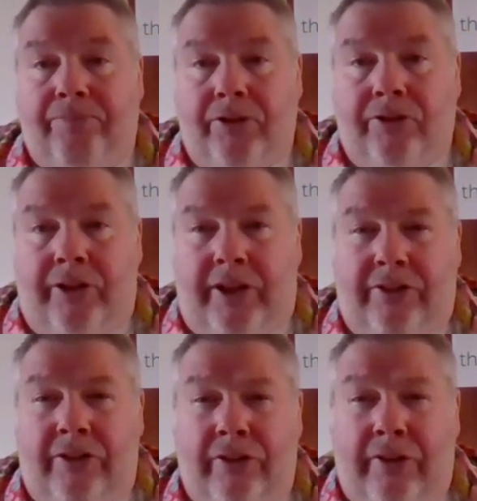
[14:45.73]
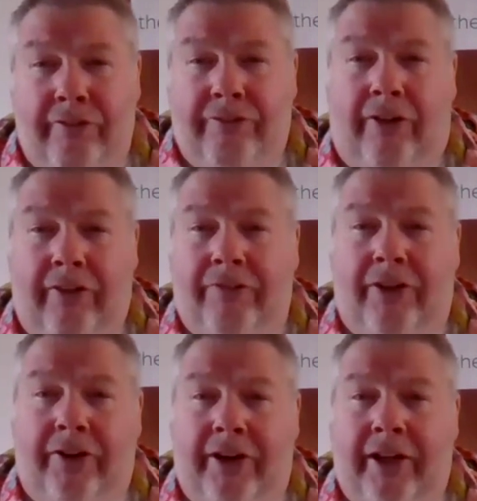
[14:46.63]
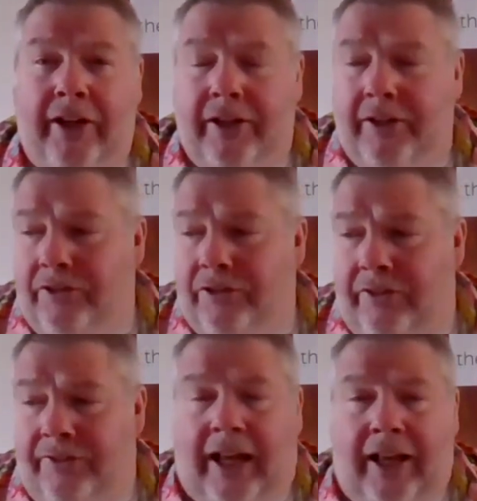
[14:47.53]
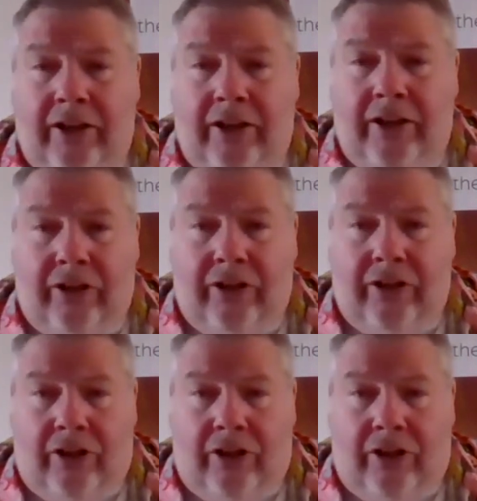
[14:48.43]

So this is very, very sort of alcoholic,